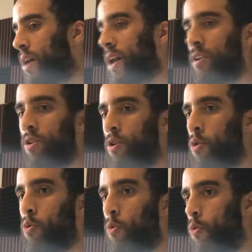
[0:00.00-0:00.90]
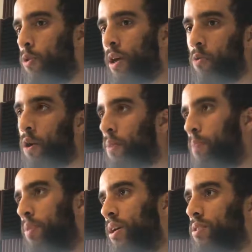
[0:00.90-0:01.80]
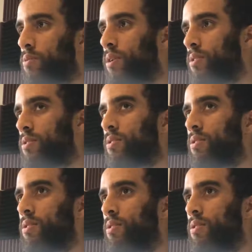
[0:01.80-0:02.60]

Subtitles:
I didn't know like where my place was,